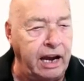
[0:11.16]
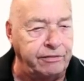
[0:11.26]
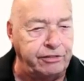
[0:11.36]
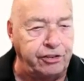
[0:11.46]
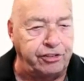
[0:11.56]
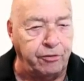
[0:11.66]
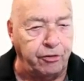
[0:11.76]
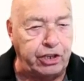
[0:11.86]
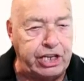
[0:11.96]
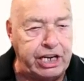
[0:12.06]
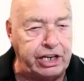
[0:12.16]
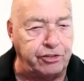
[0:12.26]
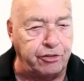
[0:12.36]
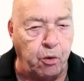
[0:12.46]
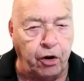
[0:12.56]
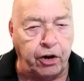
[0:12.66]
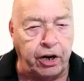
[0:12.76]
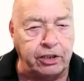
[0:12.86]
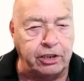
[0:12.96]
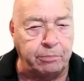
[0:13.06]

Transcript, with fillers: After several years of work,